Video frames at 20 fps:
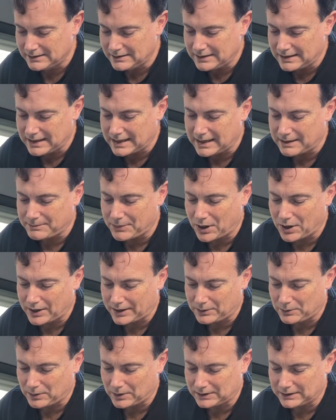high
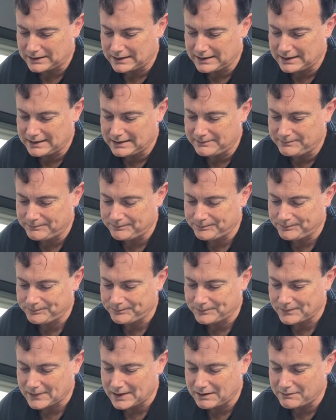quality
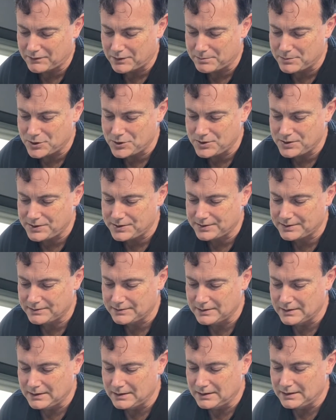vermouth,
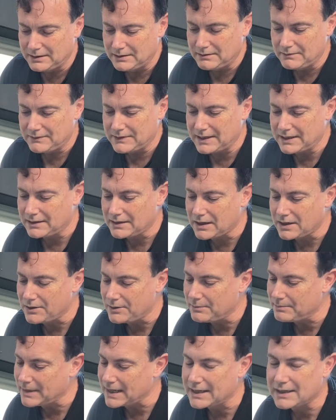then go
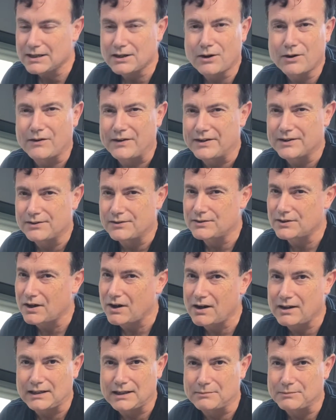make it orange,
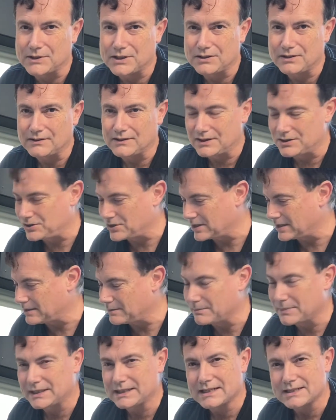dial up the gin.
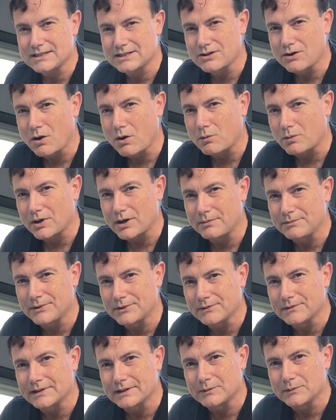But that's not what I'm
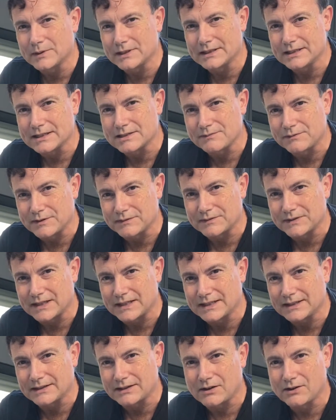doing with this
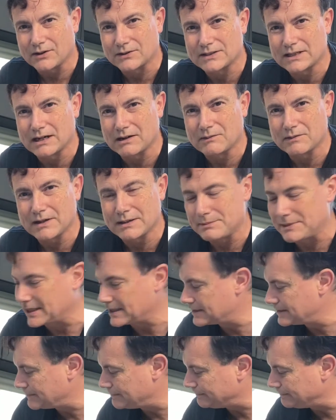15th cocktail remix.